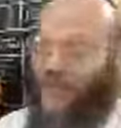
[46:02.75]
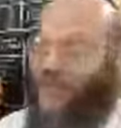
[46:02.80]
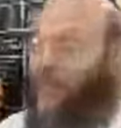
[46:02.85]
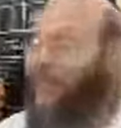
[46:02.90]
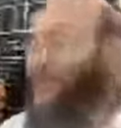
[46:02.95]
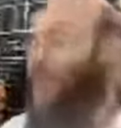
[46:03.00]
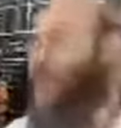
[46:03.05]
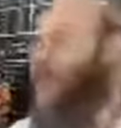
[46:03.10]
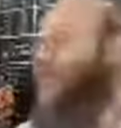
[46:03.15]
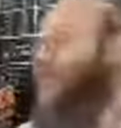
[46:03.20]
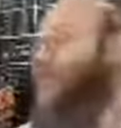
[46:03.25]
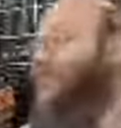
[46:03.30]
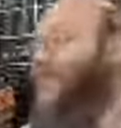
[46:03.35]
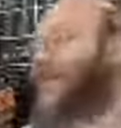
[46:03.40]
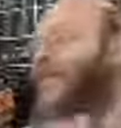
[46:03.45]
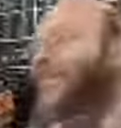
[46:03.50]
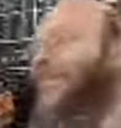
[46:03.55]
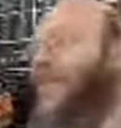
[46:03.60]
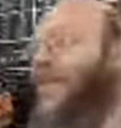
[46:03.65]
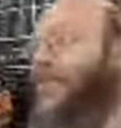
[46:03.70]
unity. So
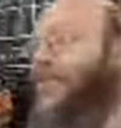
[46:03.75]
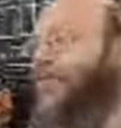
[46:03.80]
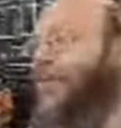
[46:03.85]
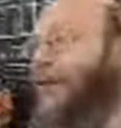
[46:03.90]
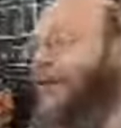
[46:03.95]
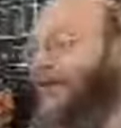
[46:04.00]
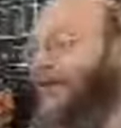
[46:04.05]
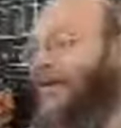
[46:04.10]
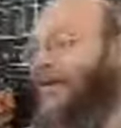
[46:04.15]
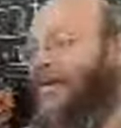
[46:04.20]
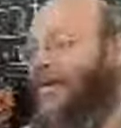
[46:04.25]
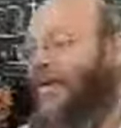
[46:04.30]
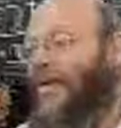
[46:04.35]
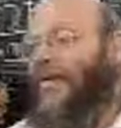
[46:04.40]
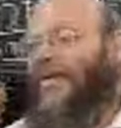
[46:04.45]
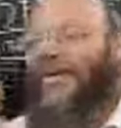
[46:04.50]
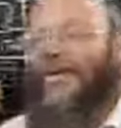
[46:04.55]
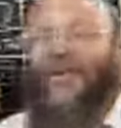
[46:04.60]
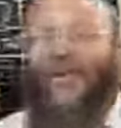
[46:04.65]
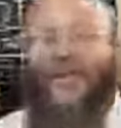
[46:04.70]
how can it be
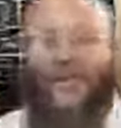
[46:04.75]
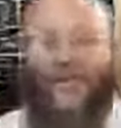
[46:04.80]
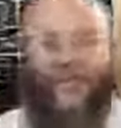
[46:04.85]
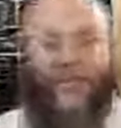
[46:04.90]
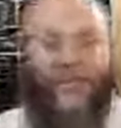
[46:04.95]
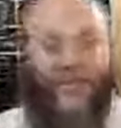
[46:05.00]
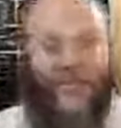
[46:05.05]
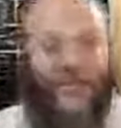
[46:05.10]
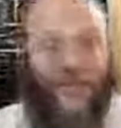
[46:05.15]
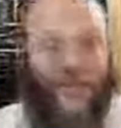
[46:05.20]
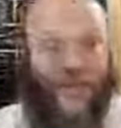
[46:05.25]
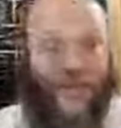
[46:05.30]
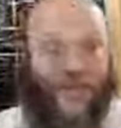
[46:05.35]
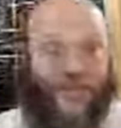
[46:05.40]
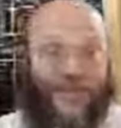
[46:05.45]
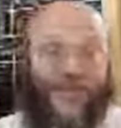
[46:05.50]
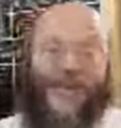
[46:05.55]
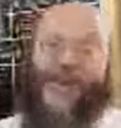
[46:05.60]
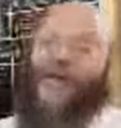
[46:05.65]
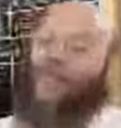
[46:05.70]
that here we see,
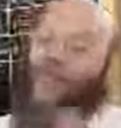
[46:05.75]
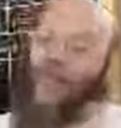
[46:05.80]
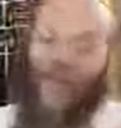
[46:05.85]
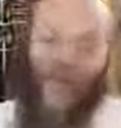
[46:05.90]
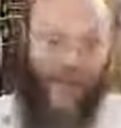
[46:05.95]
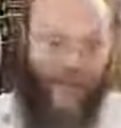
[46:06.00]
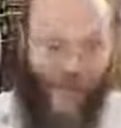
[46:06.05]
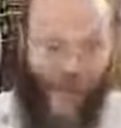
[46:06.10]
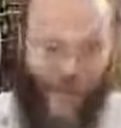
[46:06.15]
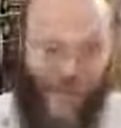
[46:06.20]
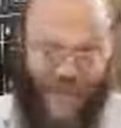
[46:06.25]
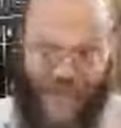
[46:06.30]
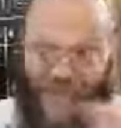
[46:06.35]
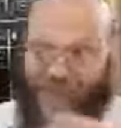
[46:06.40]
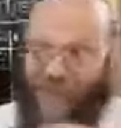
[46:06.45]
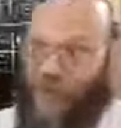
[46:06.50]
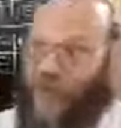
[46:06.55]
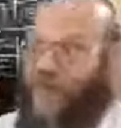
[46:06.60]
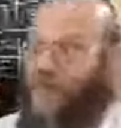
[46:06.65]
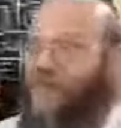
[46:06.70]
and many and many
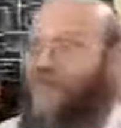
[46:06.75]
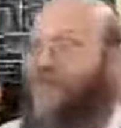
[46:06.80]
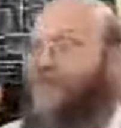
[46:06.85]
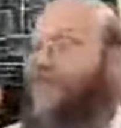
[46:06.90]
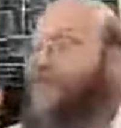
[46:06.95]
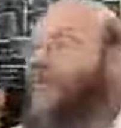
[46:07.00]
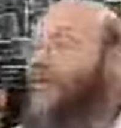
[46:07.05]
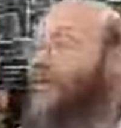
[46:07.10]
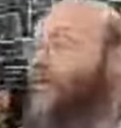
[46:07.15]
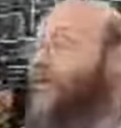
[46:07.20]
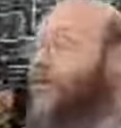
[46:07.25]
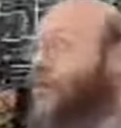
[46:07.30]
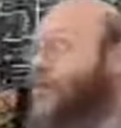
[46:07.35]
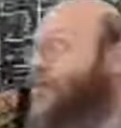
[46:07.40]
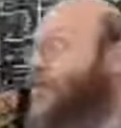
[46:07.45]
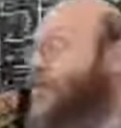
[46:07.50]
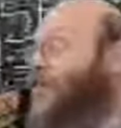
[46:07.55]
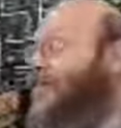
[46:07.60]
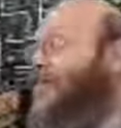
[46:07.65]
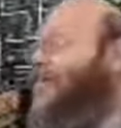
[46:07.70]
other places, we
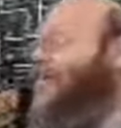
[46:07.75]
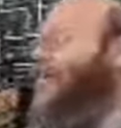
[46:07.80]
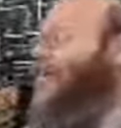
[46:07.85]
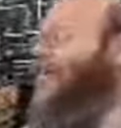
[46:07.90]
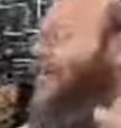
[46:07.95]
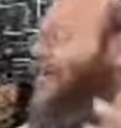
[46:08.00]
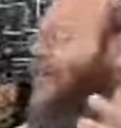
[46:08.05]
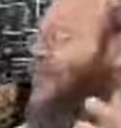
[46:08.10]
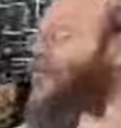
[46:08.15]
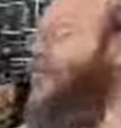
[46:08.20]
see that there